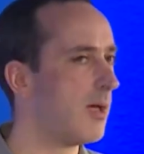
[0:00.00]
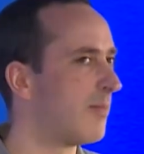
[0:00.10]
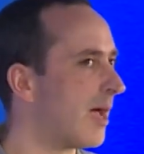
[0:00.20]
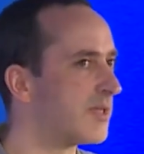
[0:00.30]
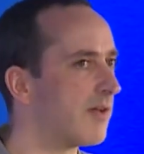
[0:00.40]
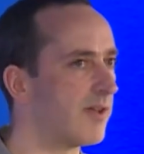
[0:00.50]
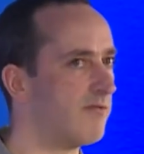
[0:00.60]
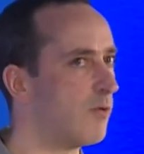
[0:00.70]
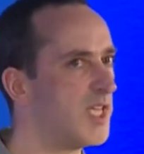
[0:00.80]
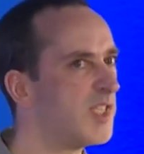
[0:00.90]
perhaps having
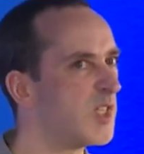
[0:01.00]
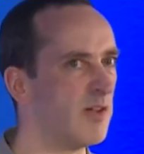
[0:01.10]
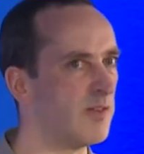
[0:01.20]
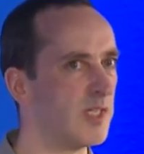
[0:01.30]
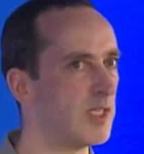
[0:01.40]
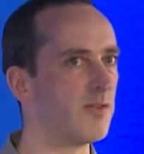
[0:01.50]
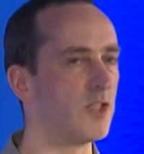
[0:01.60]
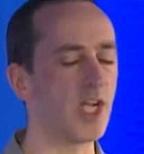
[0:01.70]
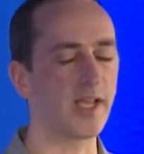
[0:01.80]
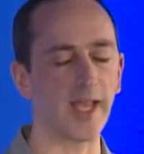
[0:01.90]
voice services for
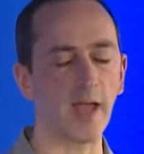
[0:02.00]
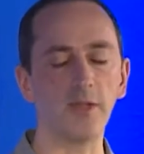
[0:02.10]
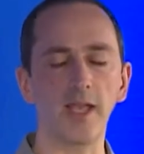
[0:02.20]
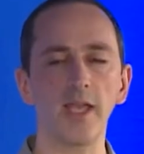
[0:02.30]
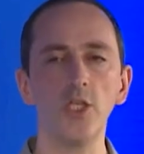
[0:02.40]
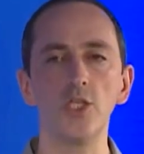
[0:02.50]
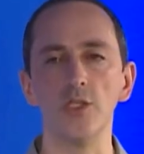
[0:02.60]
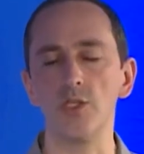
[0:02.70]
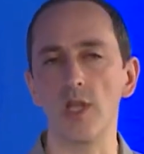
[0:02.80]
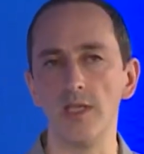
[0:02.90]
checking application
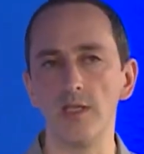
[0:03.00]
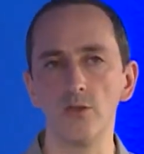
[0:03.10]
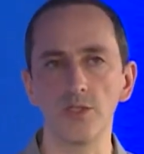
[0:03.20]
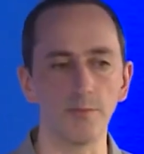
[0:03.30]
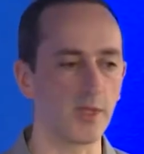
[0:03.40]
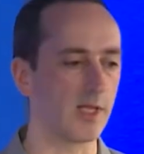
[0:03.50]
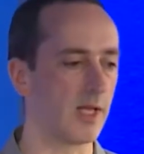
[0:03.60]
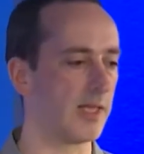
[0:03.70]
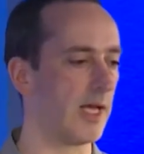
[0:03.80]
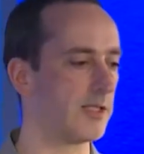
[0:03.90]
state or something
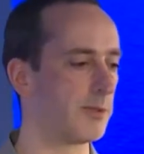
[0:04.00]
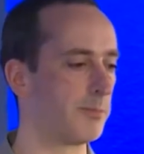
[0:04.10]
like that.